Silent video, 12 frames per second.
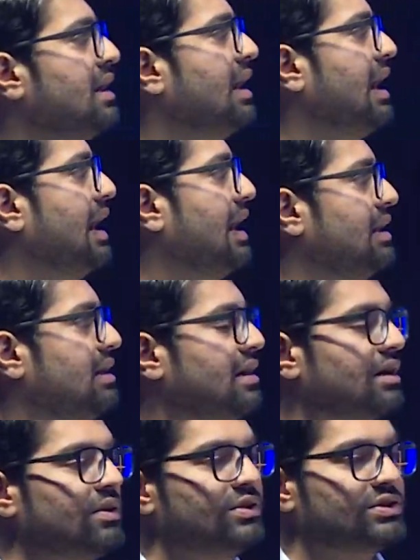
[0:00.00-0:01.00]

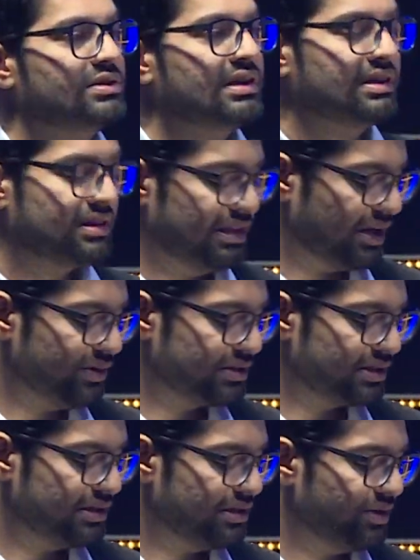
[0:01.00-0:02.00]
and close to
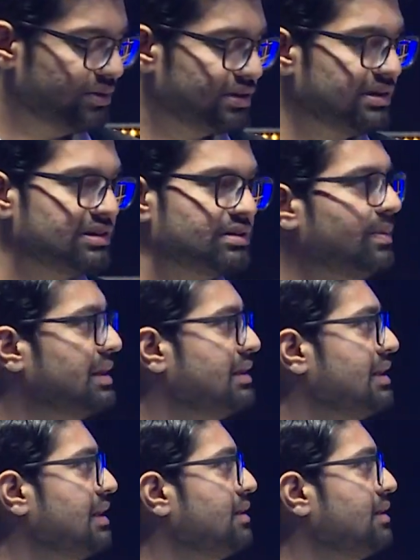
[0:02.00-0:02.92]
33,000 users monthly.